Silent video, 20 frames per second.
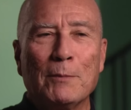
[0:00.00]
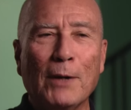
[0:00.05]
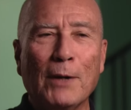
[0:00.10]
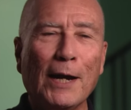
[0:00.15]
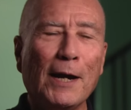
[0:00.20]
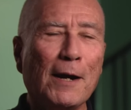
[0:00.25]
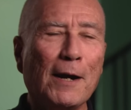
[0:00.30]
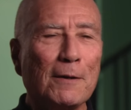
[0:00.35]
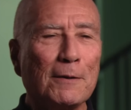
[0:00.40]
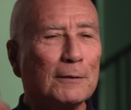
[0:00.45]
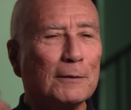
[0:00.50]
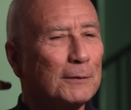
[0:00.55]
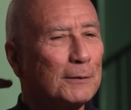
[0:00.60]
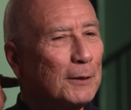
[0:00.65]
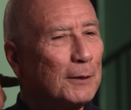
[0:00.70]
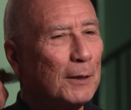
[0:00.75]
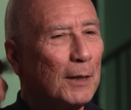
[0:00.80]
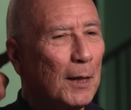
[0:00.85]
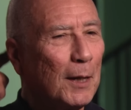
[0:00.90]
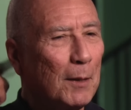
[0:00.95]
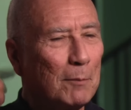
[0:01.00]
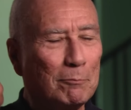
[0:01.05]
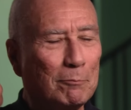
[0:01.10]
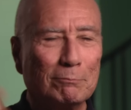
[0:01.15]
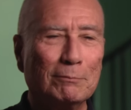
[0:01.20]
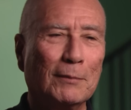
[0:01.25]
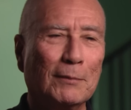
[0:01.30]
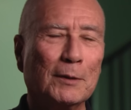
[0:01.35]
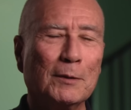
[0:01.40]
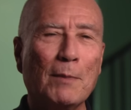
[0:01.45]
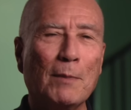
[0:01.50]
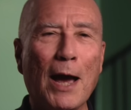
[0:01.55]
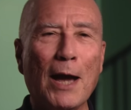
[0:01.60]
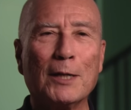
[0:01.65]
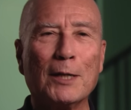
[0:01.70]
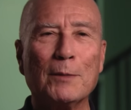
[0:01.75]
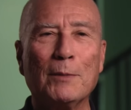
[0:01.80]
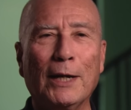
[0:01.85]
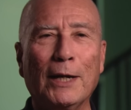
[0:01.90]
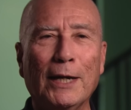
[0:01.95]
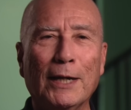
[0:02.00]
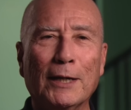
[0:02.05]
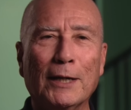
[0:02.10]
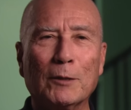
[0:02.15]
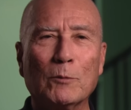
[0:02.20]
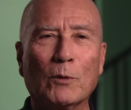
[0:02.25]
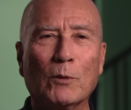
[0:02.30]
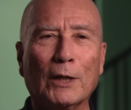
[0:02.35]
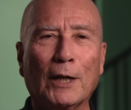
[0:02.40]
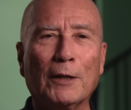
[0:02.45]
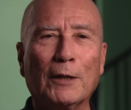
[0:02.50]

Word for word: And my hair stood up on the back of my head when